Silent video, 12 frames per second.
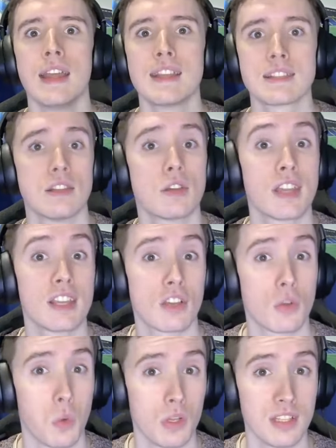He's looking
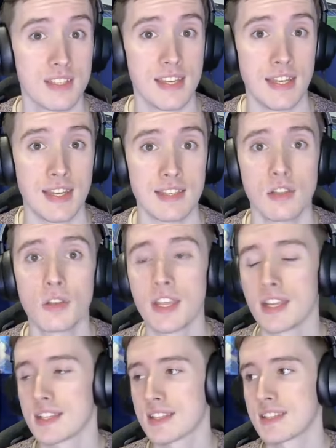at quality. He's
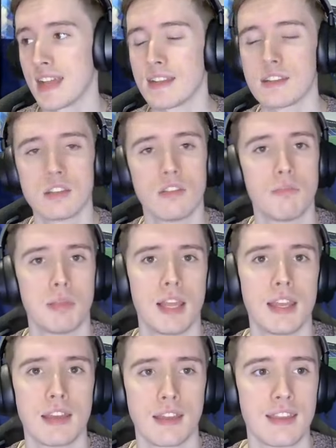looking at standard of
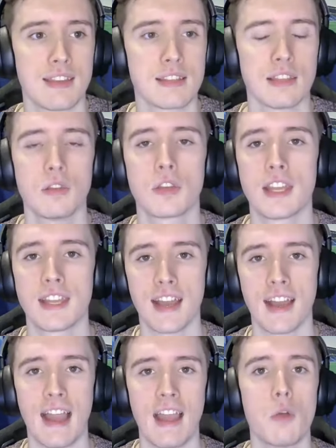player. He's looking
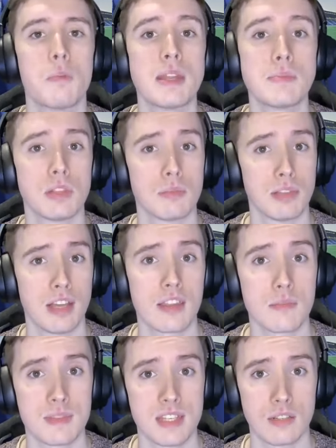at how people apply
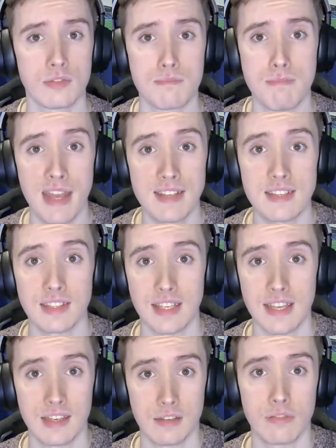themselves
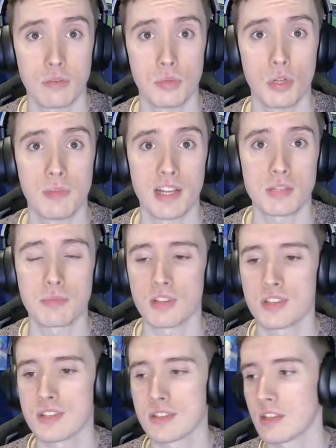mentally in a football match,
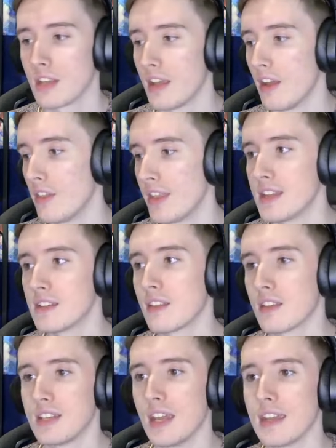because at the end
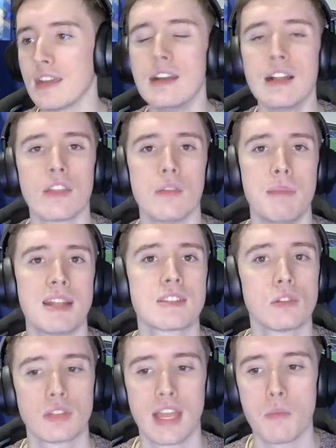of the day, the
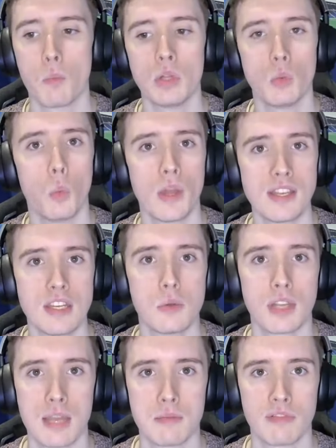mental game will win you
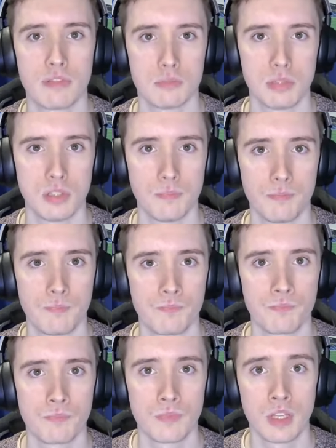a game of football.
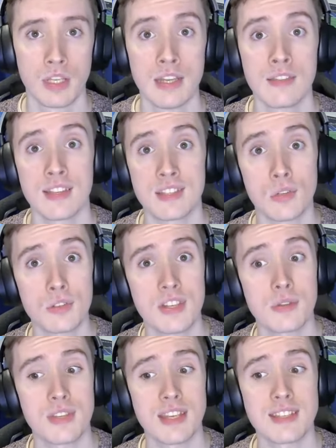This
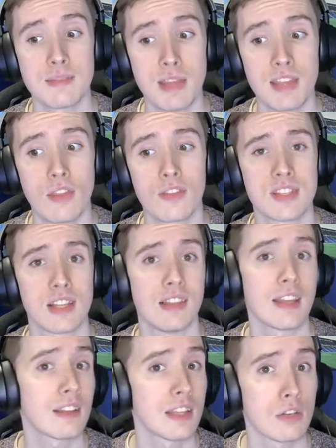also says to me that there's a
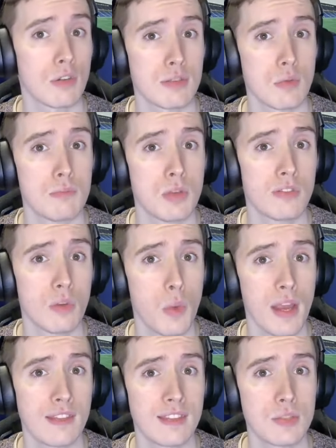likely Cresswell move
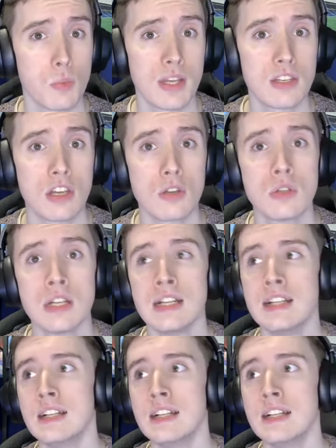away in this window.